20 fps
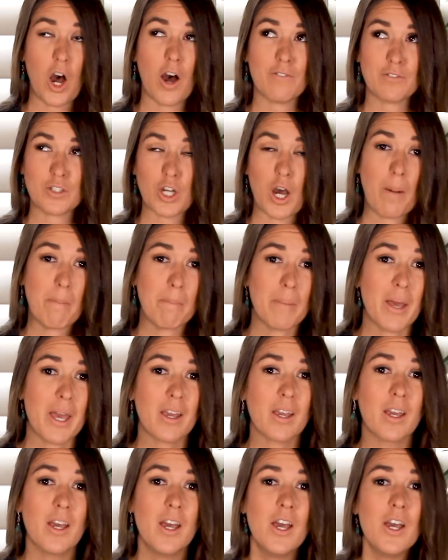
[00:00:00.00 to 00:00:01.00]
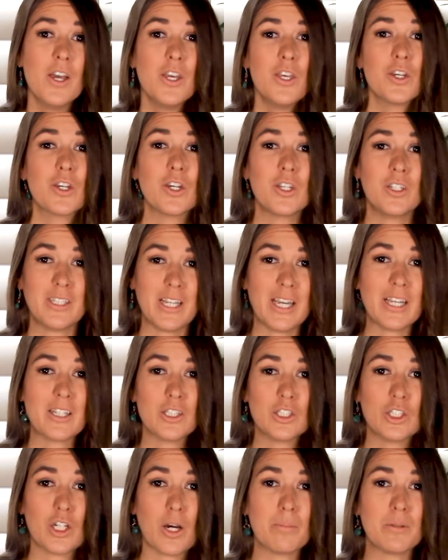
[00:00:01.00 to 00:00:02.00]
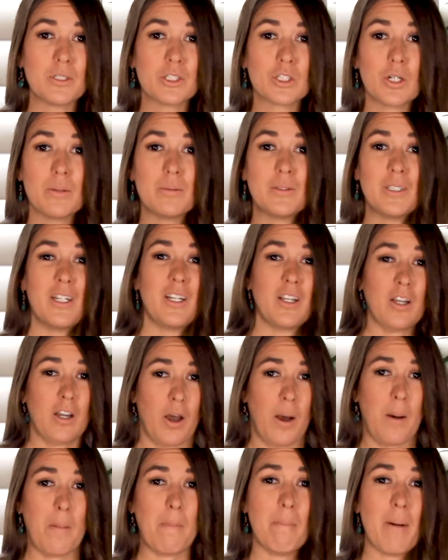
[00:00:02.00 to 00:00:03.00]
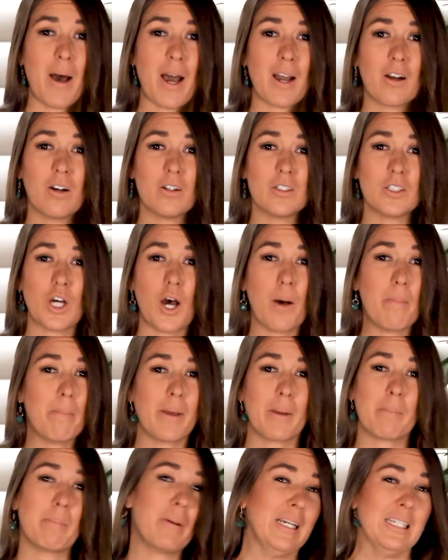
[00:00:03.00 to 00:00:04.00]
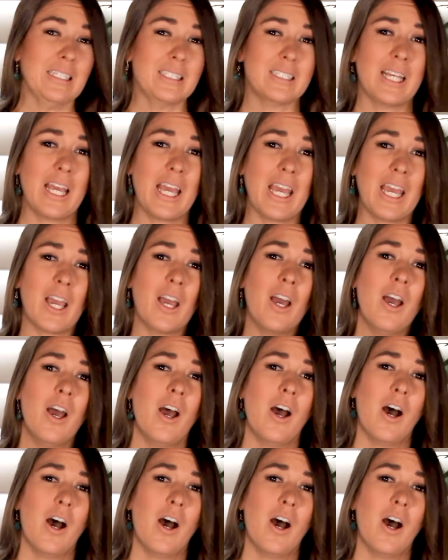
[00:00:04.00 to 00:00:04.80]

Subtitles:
topic, you can take the job description and come back on topic by saying